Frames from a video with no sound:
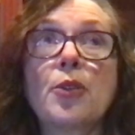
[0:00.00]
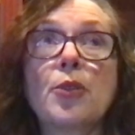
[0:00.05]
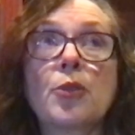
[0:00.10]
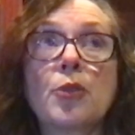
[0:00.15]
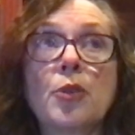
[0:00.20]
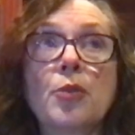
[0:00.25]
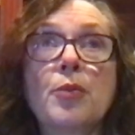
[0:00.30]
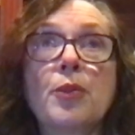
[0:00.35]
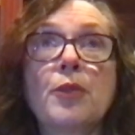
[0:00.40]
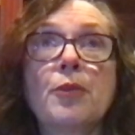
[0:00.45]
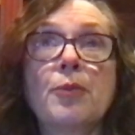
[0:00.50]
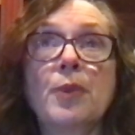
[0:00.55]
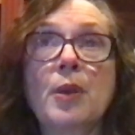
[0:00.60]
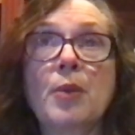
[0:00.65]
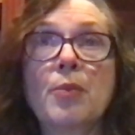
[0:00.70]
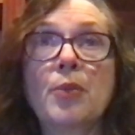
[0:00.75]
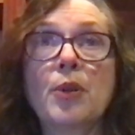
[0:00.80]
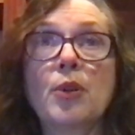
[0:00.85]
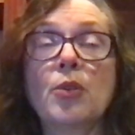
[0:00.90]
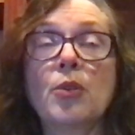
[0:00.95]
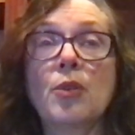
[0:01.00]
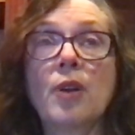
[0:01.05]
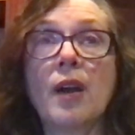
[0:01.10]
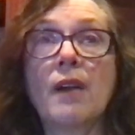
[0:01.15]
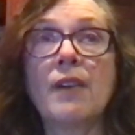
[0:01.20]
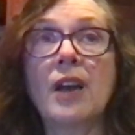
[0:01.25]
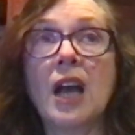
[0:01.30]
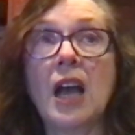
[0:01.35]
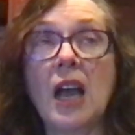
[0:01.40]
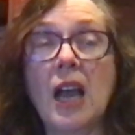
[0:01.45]
group of people who
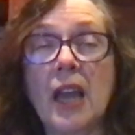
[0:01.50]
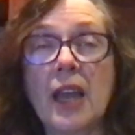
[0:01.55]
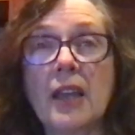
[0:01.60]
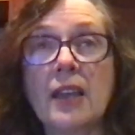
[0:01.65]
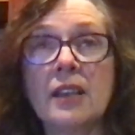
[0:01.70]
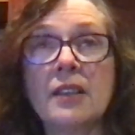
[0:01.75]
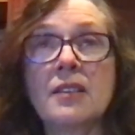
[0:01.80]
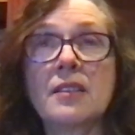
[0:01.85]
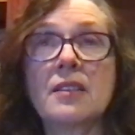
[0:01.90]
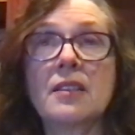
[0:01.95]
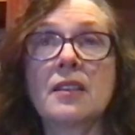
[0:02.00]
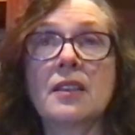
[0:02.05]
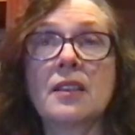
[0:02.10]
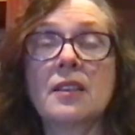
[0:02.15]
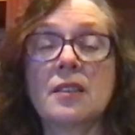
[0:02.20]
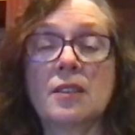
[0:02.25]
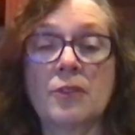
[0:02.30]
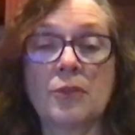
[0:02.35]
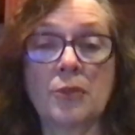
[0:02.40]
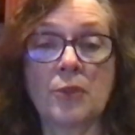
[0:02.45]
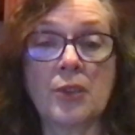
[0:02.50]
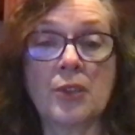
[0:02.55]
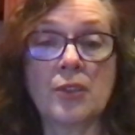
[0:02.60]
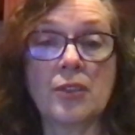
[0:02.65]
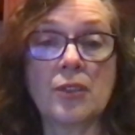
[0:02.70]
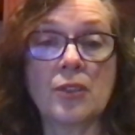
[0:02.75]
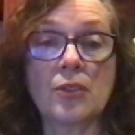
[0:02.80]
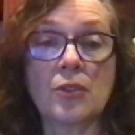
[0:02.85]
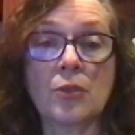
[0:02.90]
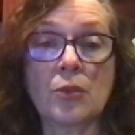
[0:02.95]
have high incidence of voice
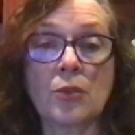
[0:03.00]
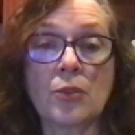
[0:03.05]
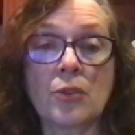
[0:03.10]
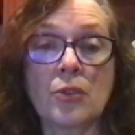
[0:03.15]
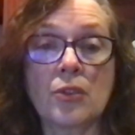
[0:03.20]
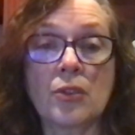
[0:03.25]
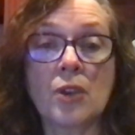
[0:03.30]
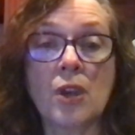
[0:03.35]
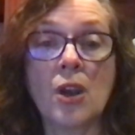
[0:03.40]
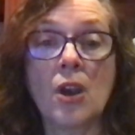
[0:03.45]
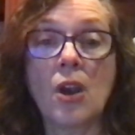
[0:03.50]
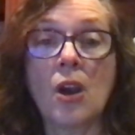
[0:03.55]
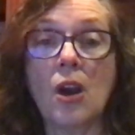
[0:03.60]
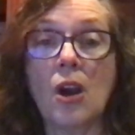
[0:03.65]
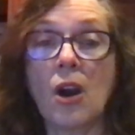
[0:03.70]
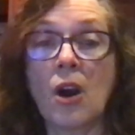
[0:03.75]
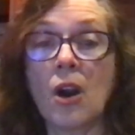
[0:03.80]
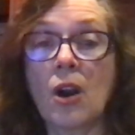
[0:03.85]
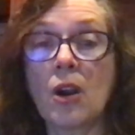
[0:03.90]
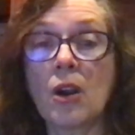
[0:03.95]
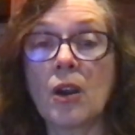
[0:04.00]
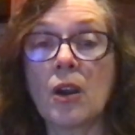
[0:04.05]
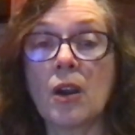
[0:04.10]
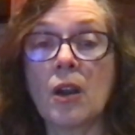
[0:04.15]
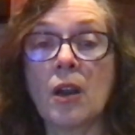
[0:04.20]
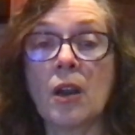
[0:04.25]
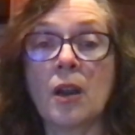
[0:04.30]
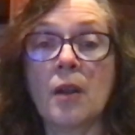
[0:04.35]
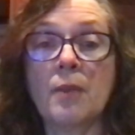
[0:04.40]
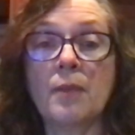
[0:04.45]
disorders are
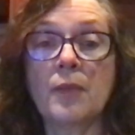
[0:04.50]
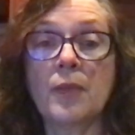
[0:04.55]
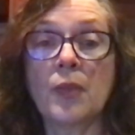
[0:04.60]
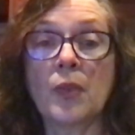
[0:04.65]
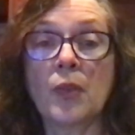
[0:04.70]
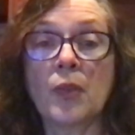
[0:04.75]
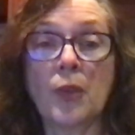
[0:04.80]
um,